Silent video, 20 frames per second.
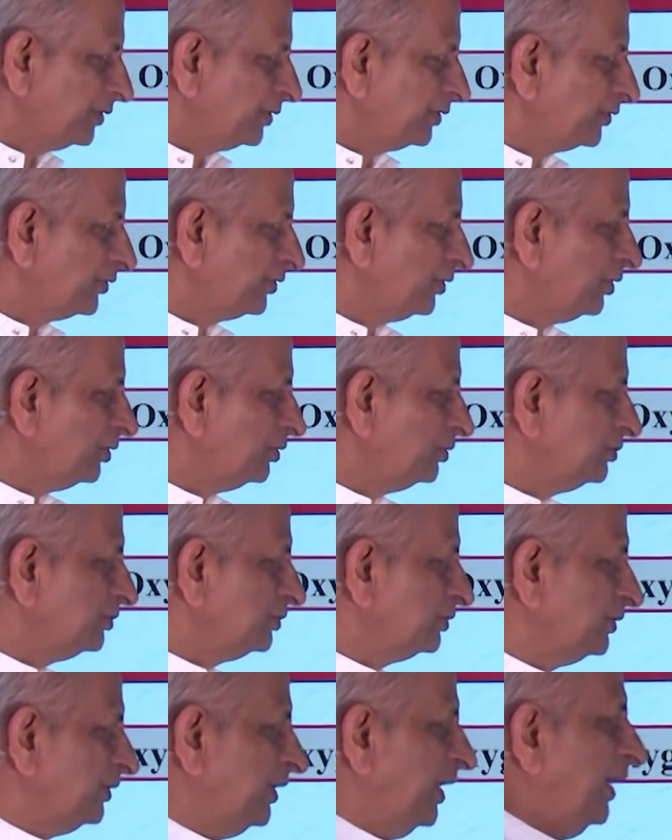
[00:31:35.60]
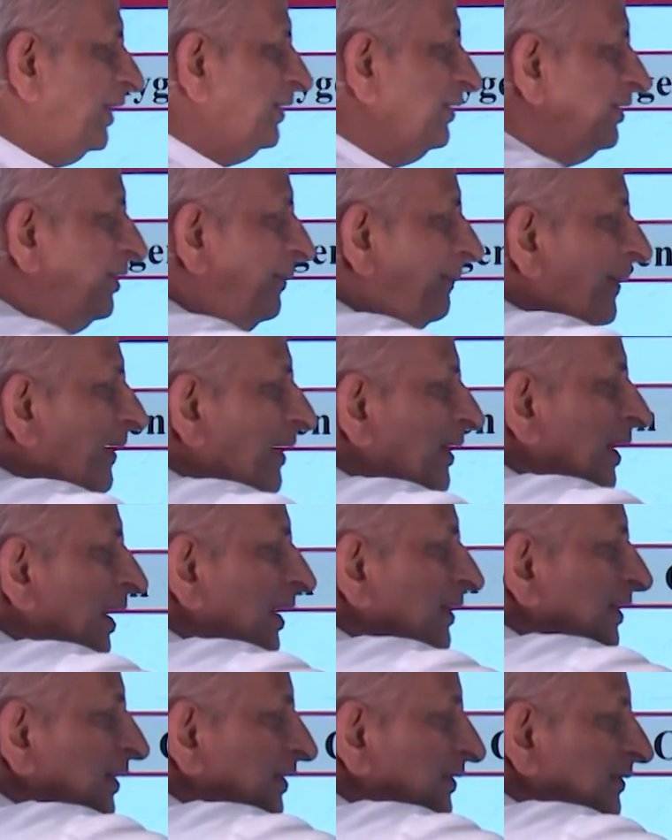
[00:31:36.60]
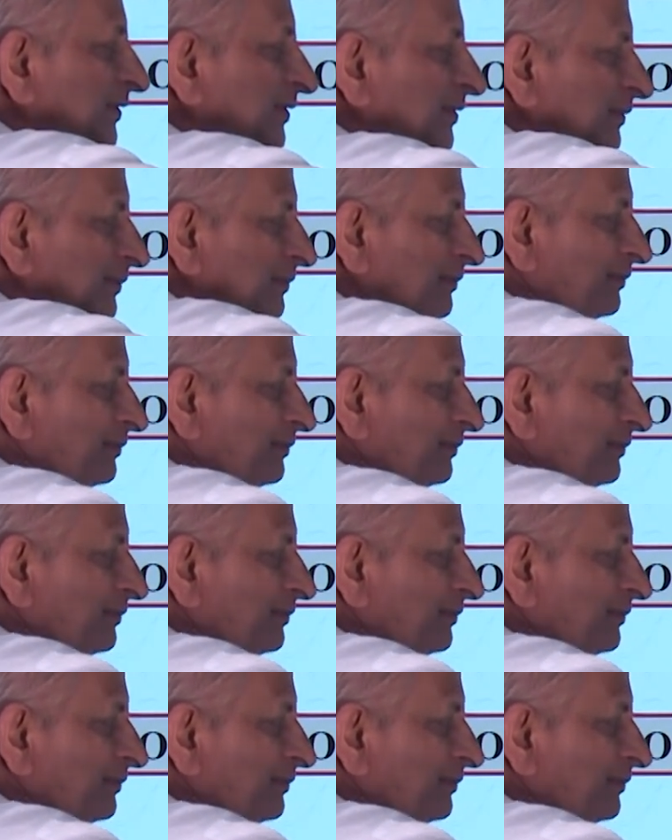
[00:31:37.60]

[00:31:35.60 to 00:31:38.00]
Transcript: So that is represented like this,